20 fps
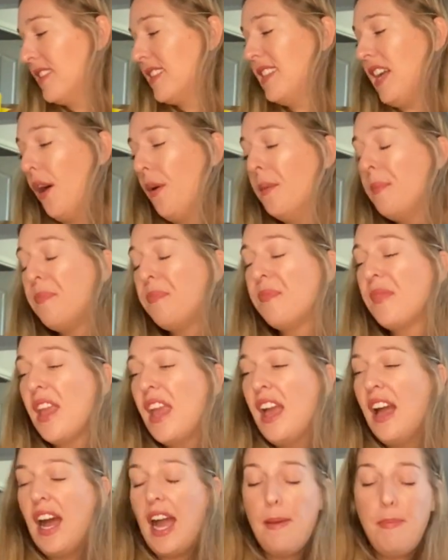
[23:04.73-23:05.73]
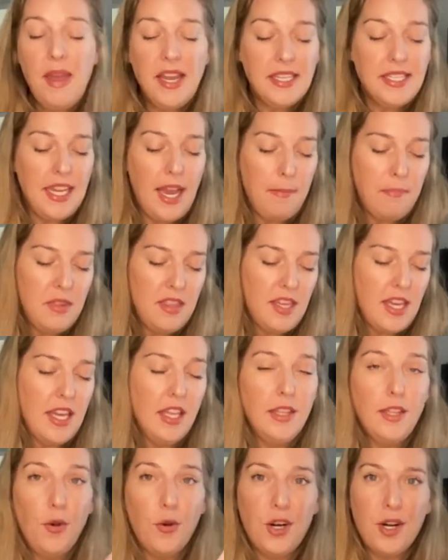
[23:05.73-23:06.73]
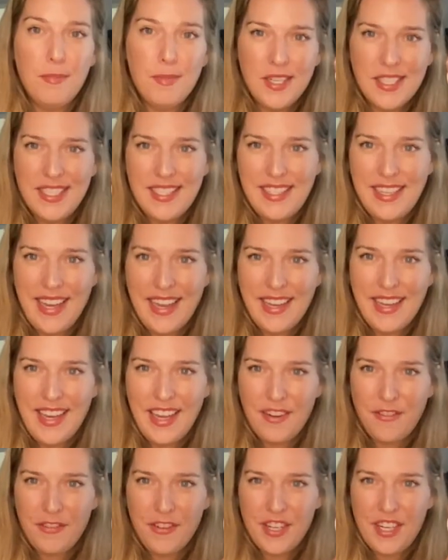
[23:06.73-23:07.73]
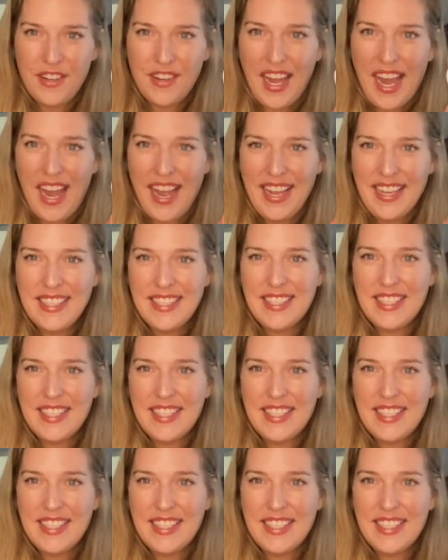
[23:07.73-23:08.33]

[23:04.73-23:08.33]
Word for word: So I picked up the Laura Mercier kit for you guys.